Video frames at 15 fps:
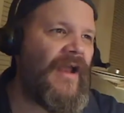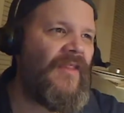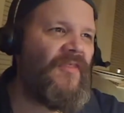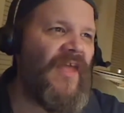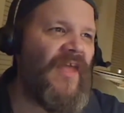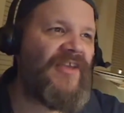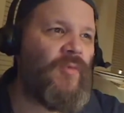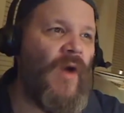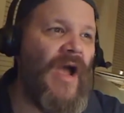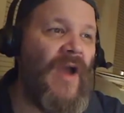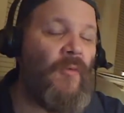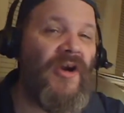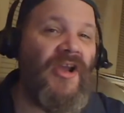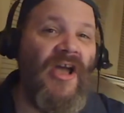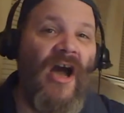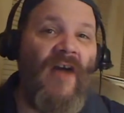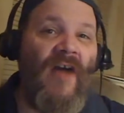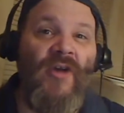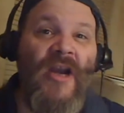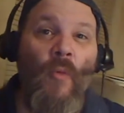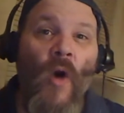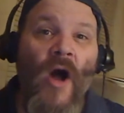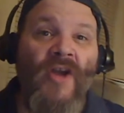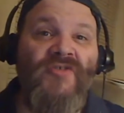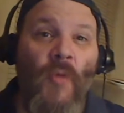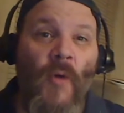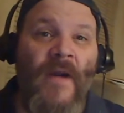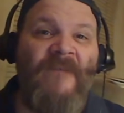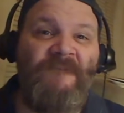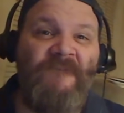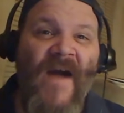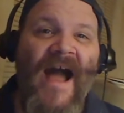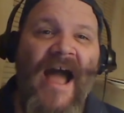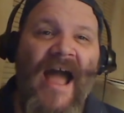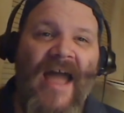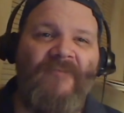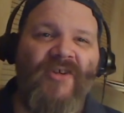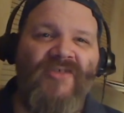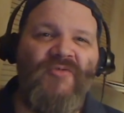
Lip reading: That's why we're covering 125, because